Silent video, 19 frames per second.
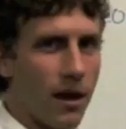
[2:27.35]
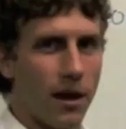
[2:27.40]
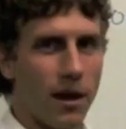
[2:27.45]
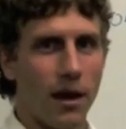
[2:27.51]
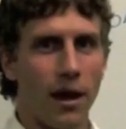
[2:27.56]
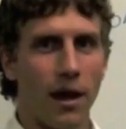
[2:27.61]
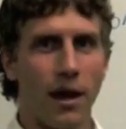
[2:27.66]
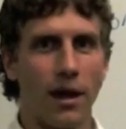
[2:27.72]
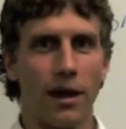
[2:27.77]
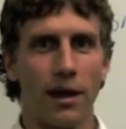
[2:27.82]

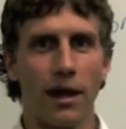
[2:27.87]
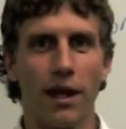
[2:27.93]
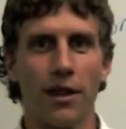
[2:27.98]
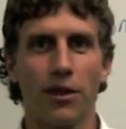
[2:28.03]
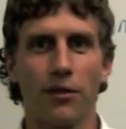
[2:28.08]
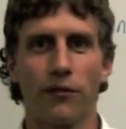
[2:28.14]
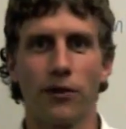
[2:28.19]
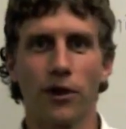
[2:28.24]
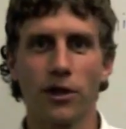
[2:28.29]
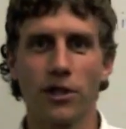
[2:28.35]
And again,
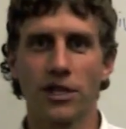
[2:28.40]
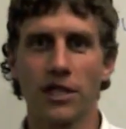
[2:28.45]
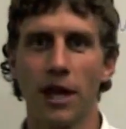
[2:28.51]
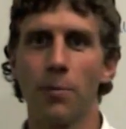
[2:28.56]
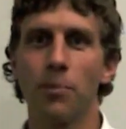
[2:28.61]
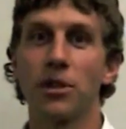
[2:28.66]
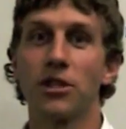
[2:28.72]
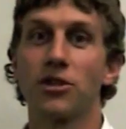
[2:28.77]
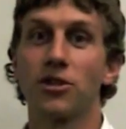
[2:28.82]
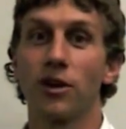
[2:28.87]
the first
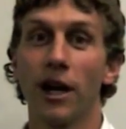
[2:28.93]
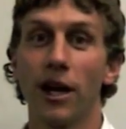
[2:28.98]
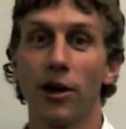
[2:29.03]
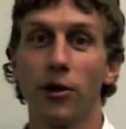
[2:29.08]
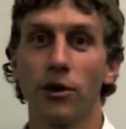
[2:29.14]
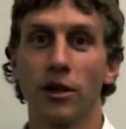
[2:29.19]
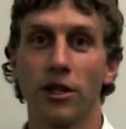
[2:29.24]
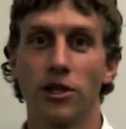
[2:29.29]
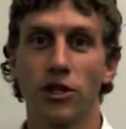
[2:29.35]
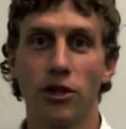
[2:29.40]
step is to write
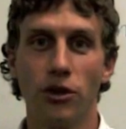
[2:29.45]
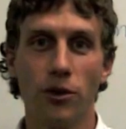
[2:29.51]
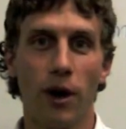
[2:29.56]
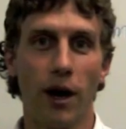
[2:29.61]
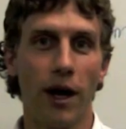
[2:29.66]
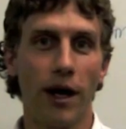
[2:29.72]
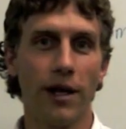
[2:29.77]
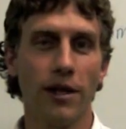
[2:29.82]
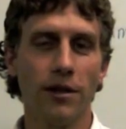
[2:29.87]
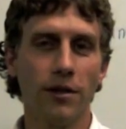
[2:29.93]
out the two
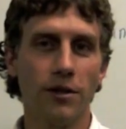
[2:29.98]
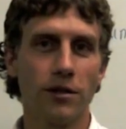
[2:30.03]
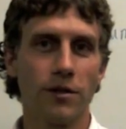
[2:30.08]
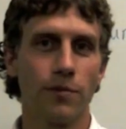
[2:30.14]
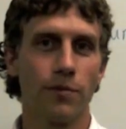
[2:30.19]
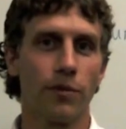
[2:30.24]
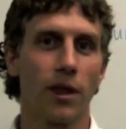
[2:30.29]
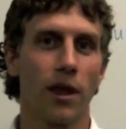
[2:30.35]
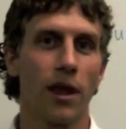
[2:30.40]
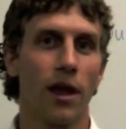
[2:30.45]

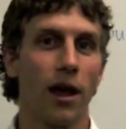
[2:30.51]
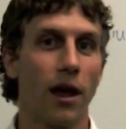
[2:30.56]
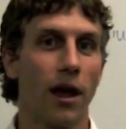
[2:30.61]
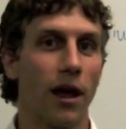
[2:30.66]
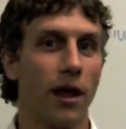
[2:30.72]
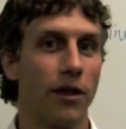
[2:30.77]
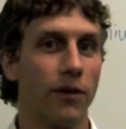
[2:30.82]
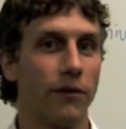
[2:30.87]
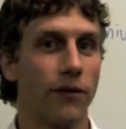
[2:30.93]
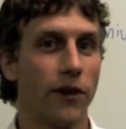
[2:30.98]
ions.
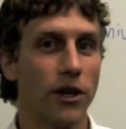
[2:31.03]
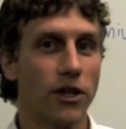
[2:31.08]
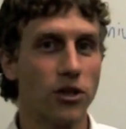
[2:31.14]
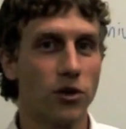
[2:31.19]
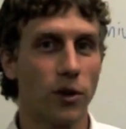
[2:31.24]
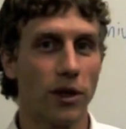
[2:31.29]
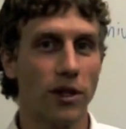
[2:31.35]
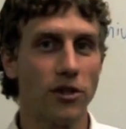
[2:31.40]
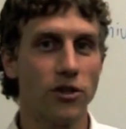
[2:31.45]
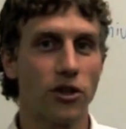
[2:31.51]
The first
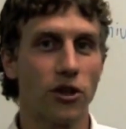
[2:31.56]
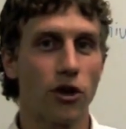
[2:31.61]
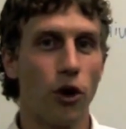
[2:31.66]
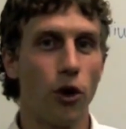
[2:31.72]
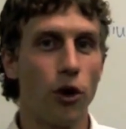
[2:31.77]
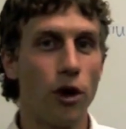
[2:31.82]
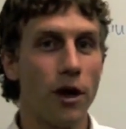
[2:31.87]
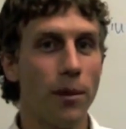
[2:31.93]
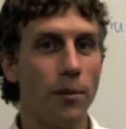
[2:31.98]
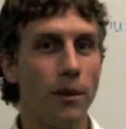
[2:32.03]
one,
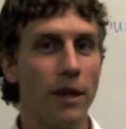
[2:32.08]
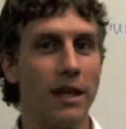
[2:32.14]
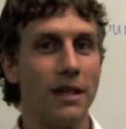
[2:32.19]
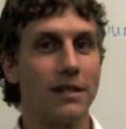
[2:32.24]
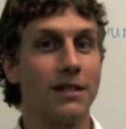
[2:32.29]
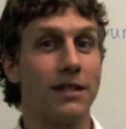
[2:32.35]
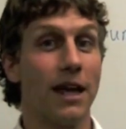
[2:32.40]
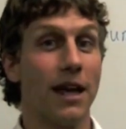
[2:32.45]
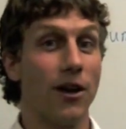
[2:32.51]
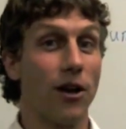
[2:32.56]
zirconium,
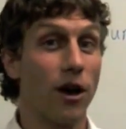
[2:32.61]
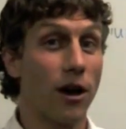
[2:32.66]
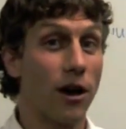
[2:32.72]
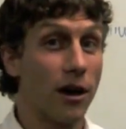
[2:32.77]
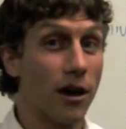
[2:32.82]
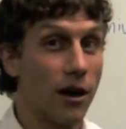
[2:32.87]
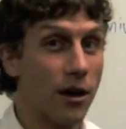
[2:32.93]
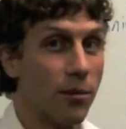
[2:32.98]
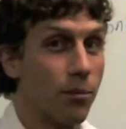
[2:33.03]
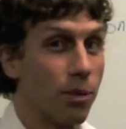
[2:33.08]
is
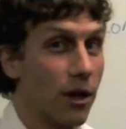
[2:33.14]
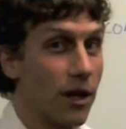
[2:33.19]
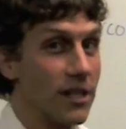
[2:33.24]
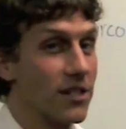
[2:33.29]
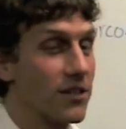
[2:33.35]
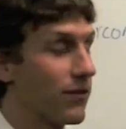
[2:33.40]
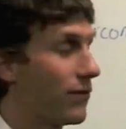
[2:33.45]
Zr plus